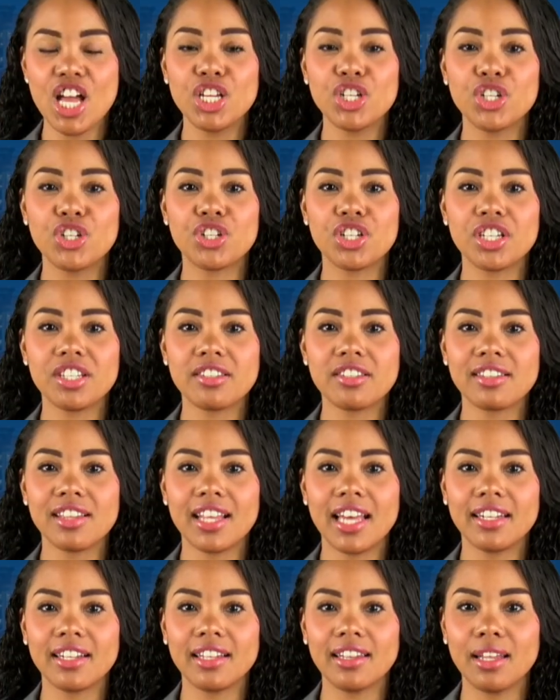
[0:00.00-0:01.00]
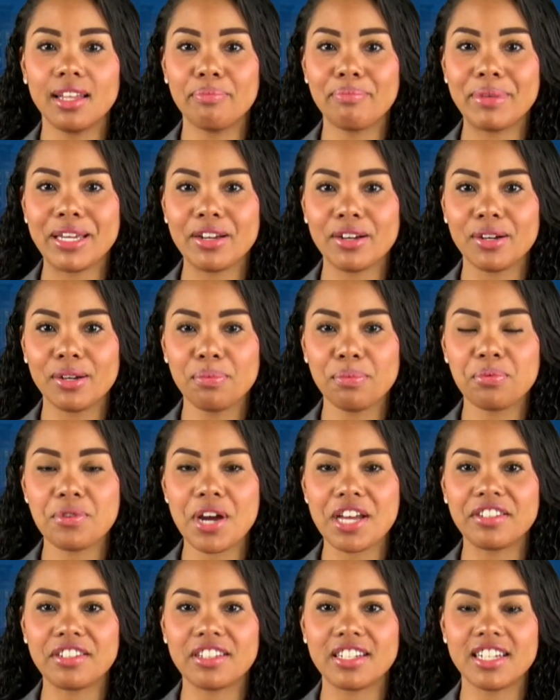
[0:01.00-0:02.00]
Ghislain Lemire,
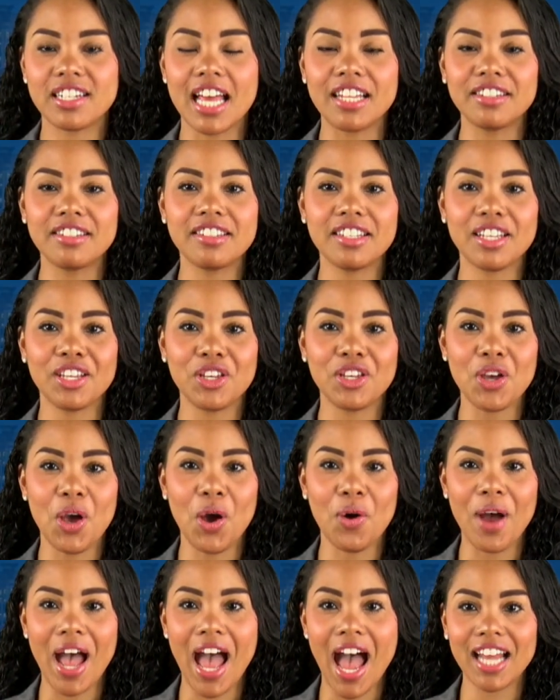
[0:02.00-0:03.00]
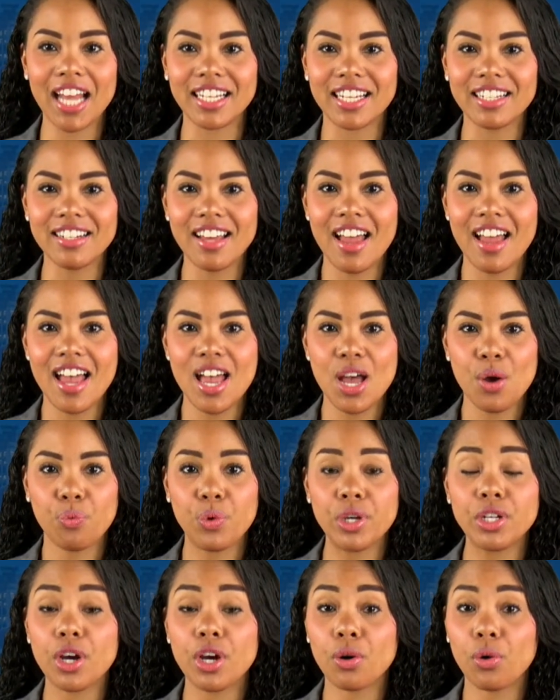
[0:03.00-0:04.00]
president and CEO, added,
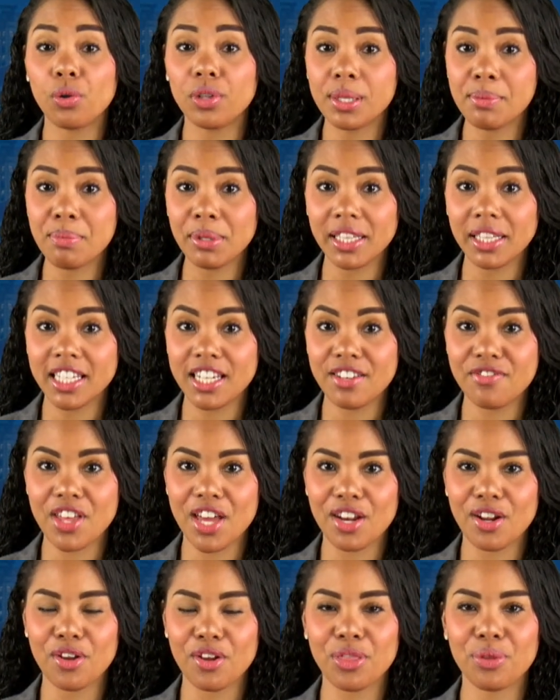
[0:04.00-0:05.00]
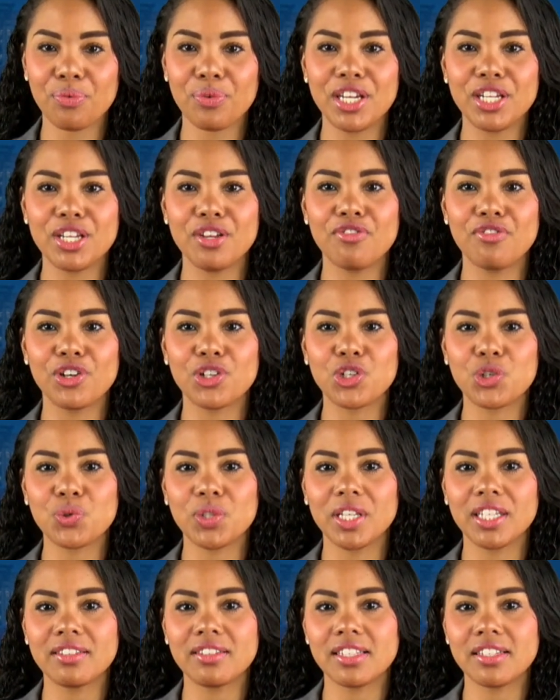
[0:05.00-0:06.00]
We not only believe that our 3D
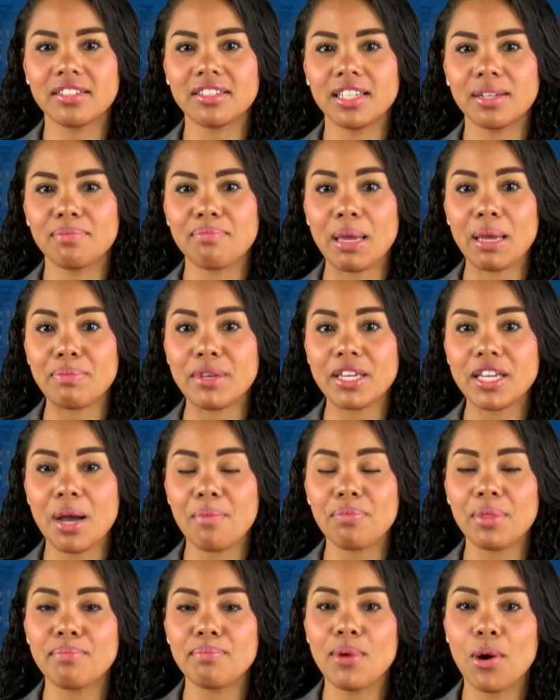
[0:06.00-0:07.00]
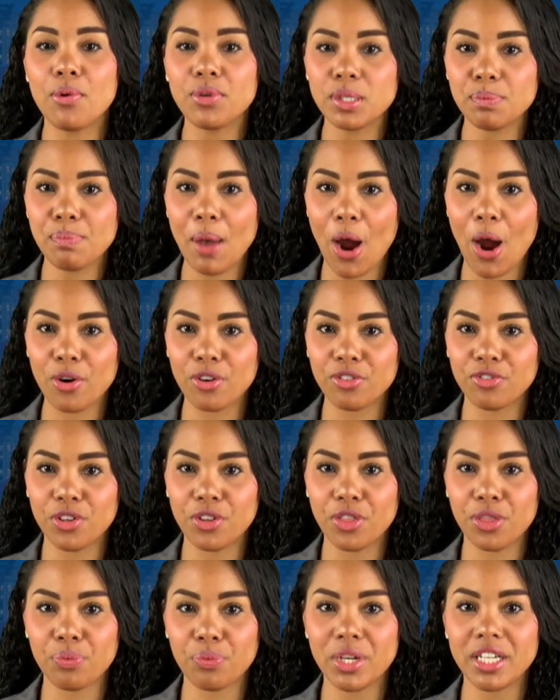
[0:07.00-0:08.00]
virtual assistant might become the most
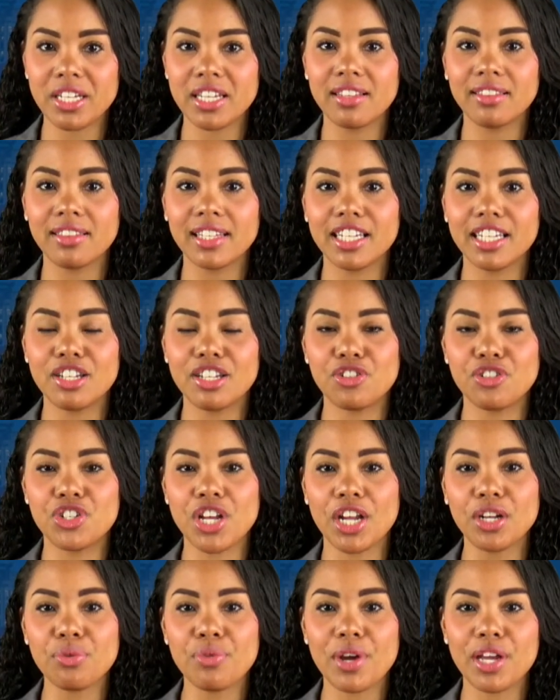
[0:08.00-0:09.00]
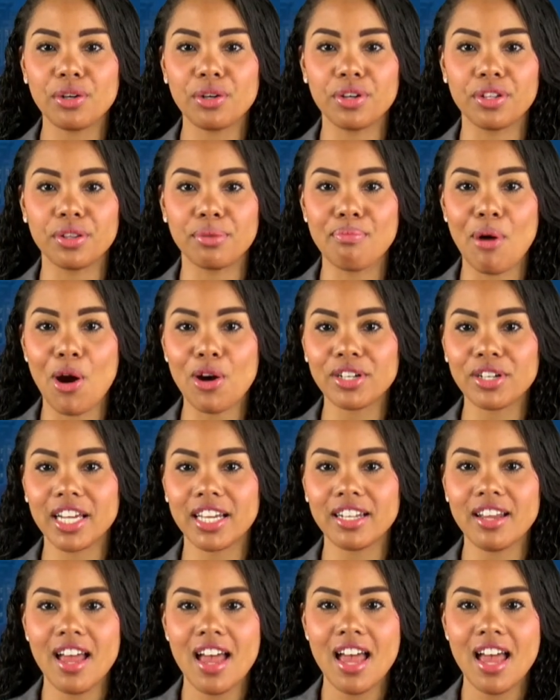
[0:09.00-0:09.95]
powerful 3D lead generator in the market,